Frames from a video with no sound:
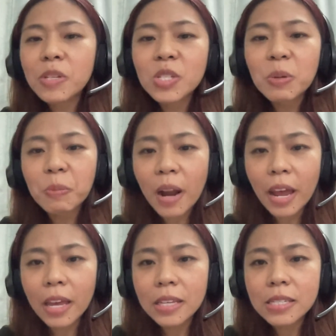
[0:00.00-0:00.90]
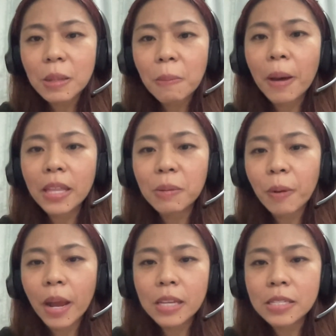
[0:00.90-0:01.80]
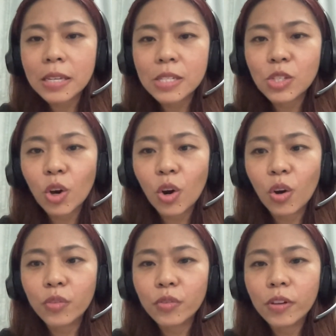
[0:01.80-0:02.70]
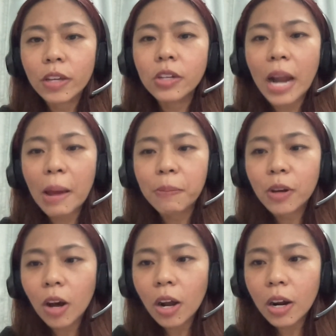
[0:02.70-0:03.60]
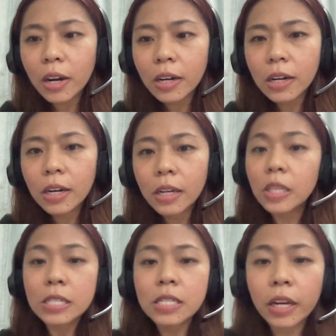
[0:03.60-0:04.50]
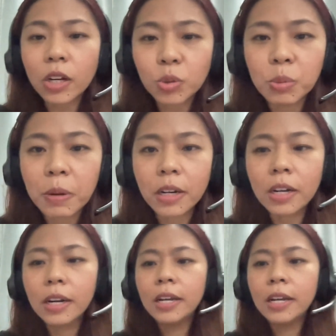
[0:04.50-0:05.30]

was surprised by the prices of Grab car. This is like our Uber.